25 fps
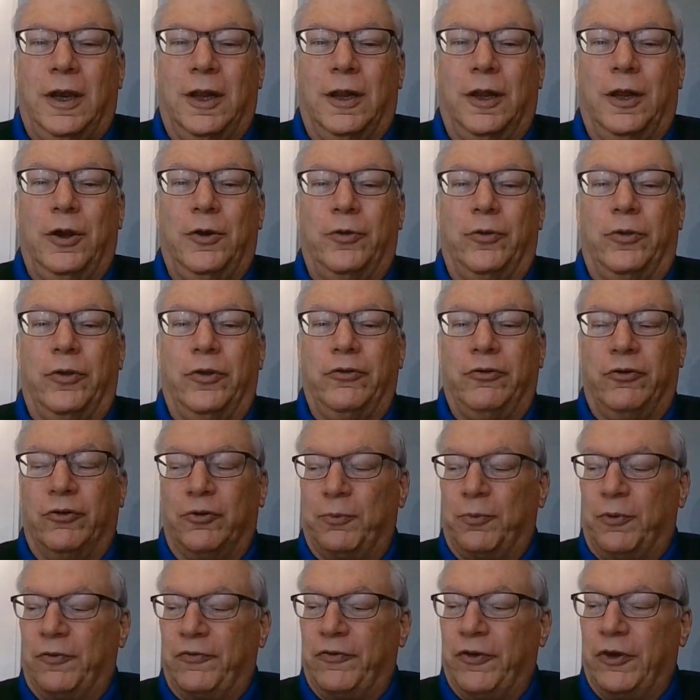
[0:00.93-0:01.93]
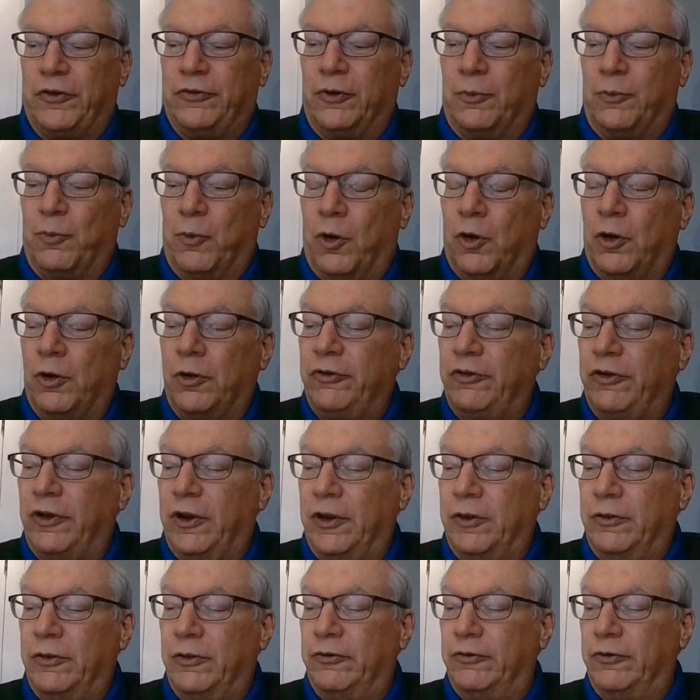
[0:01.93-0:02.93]
Hello, this is Professor Marsh,
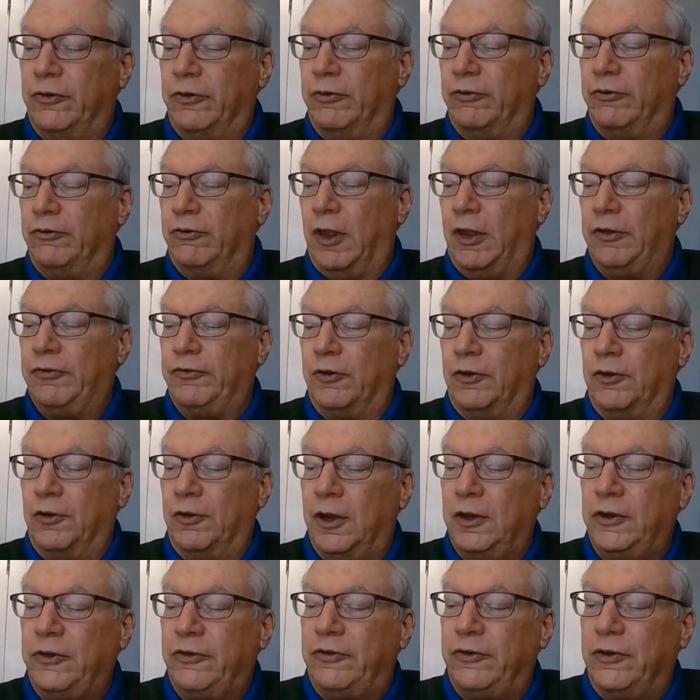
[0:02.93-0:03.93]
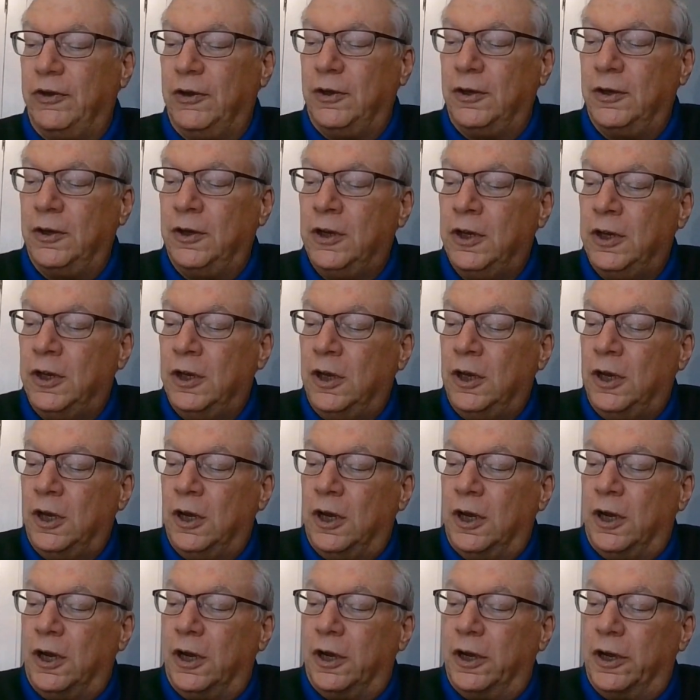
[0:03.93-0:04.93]
and this is Lesson 19
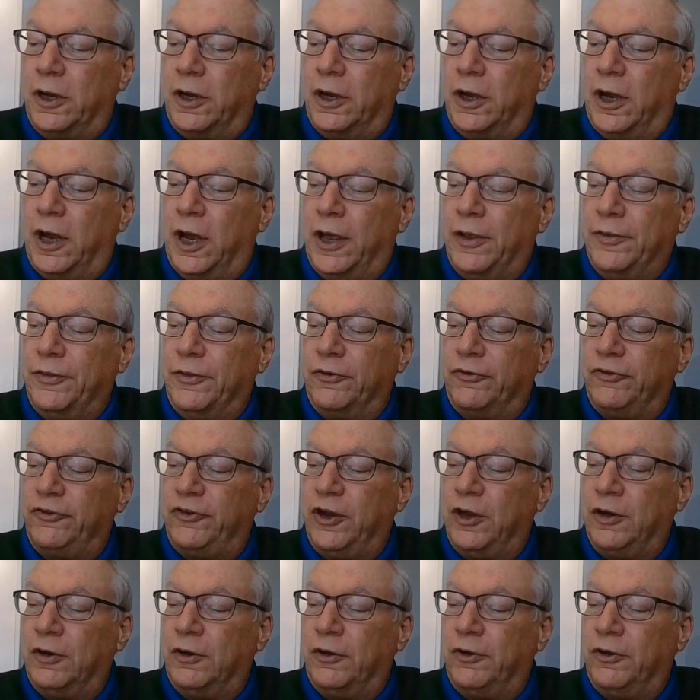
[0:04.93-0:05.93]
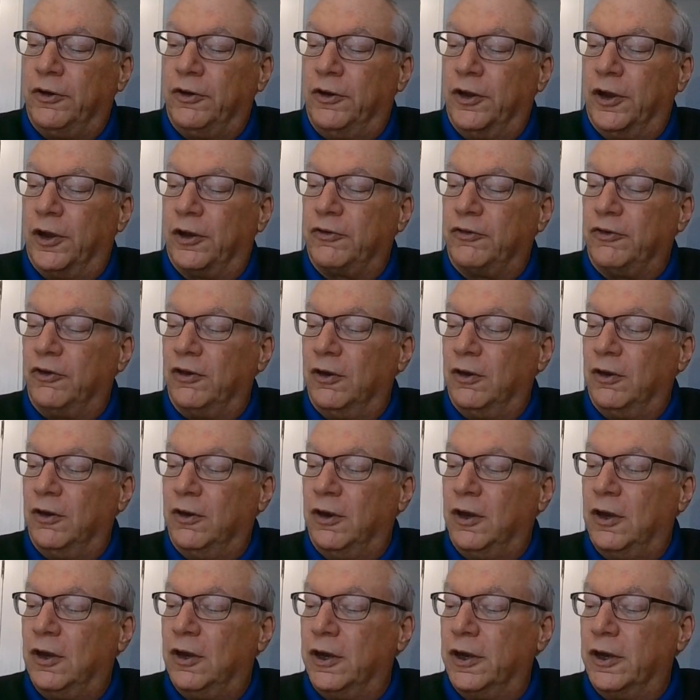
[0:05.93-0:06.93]
on the Standard Deduction,
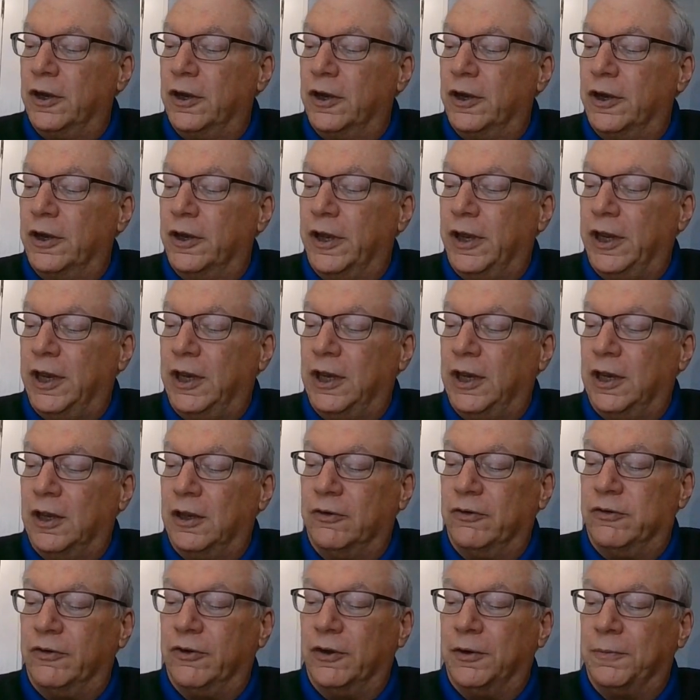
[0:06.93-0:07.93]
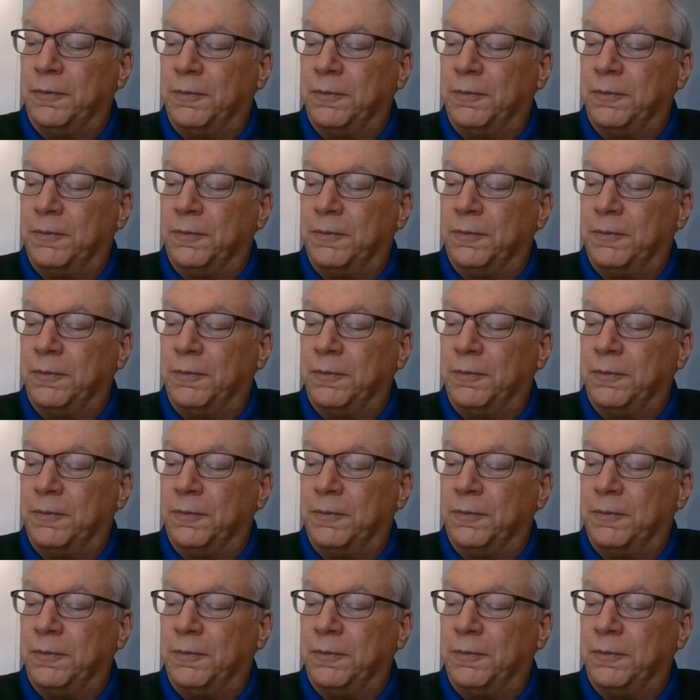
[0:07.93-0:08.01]
and